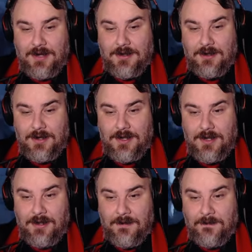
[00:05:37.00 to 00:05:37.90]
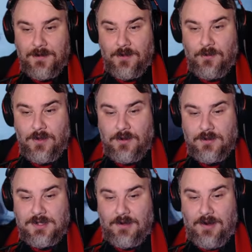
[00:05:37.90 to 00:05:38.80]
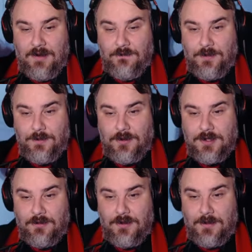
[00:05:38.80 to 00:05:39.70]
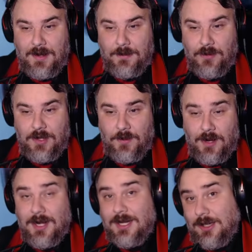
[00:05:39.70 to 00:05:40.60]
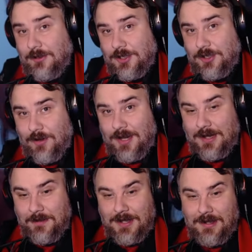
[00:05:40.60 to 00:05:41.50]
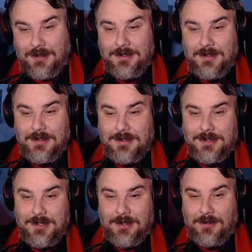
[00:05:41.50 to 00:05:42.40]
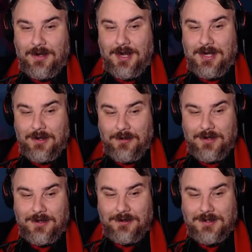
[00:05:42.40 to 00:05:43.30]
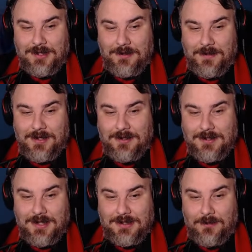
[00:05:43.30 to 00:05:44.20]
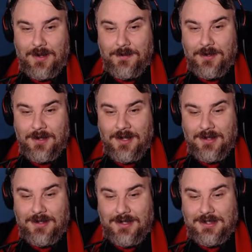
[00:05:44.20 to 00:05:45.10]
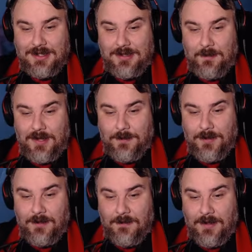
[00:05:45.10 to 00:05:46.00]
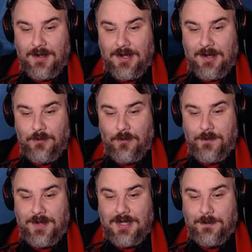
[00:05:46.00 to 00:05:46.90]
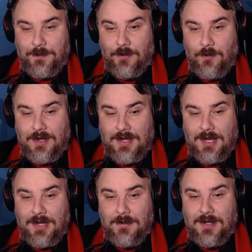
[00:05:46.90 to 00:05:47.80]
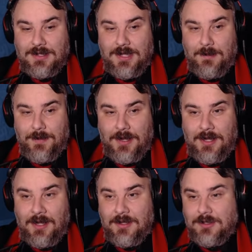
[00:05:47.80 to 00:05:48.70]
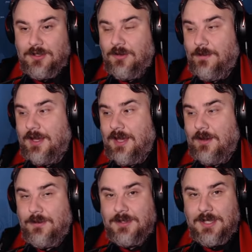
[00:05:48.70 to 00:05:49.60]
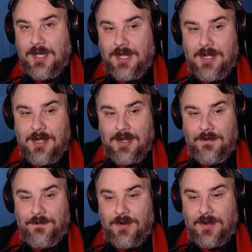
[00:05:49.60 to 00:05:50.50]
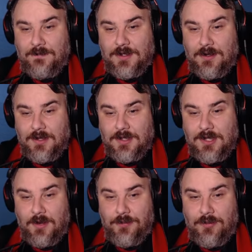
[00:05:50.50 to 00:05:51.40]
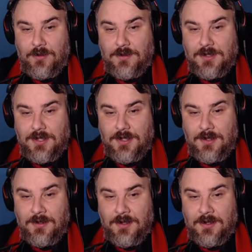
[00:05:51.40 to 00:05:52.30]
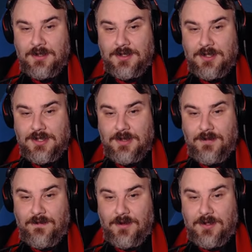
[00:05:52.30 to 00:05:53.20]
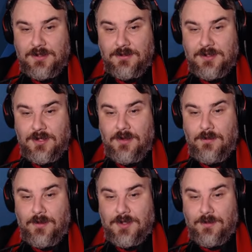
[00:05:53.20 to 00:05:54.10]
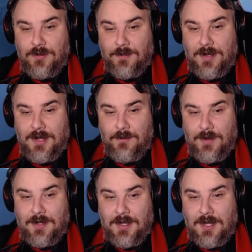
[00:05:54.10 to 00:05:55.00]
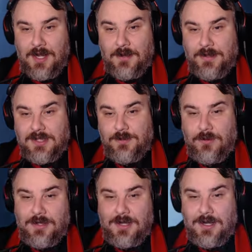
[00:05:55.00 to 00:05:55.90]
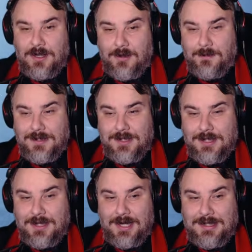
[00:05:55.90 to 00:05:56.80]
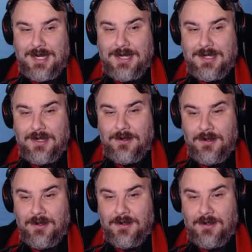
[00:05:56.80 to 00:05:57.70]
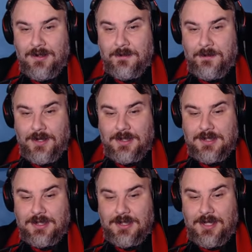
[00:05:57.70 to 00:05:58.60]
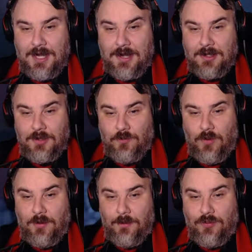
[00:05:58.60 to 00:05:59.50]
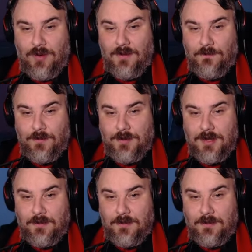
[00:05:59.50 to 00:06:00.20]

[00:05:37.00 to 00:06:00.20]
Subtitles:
gun here will tell everybody on the map where you are, including your enemy. So and it also could be used as a weapon. This is a beeper. It will beep when the enemy is nearby, so you'll be able to hear if you have targets approaching you. So this can be very useful to know when to prepare when the enemy is spawned in and come to attack you. But yeah, you want preferably